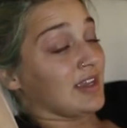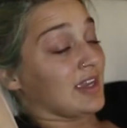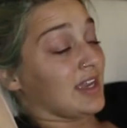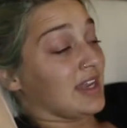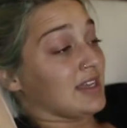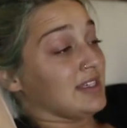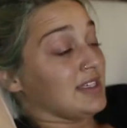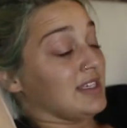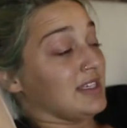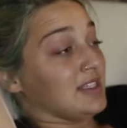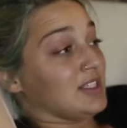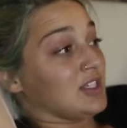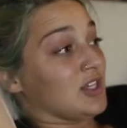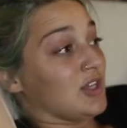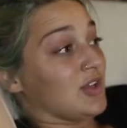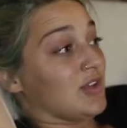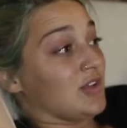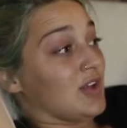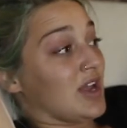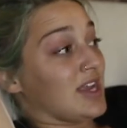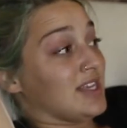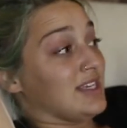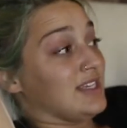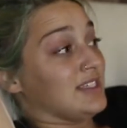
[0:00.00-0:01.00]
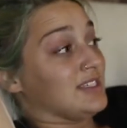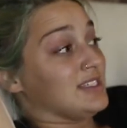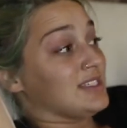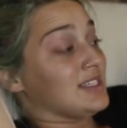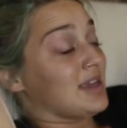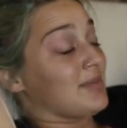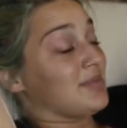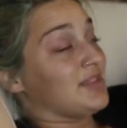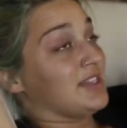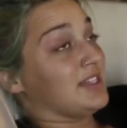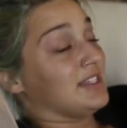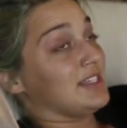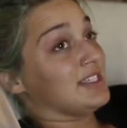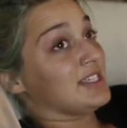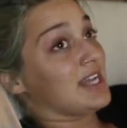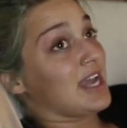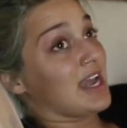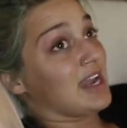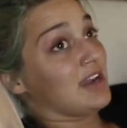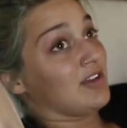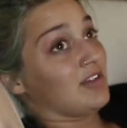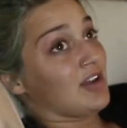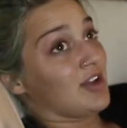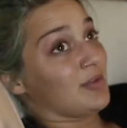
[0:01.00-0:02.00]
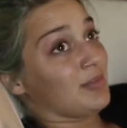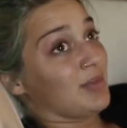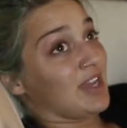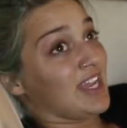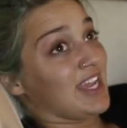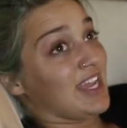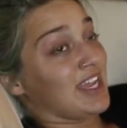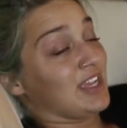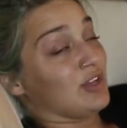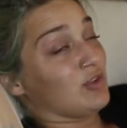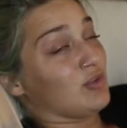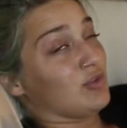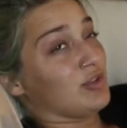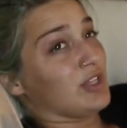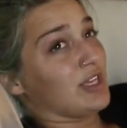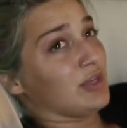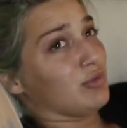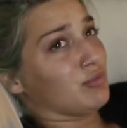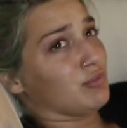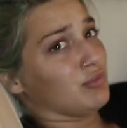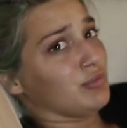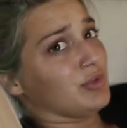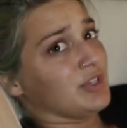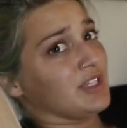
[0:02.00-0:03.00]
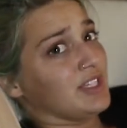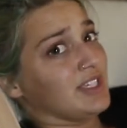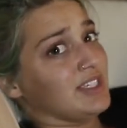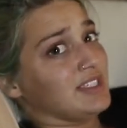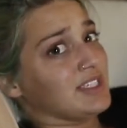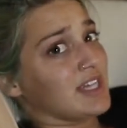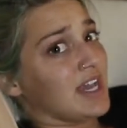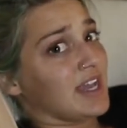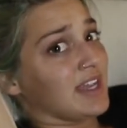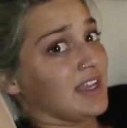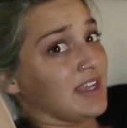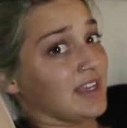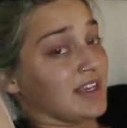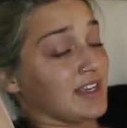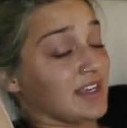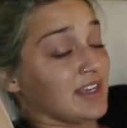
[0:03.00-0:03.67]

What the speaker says: Like, I need something to tie around my ankle, like, really tight.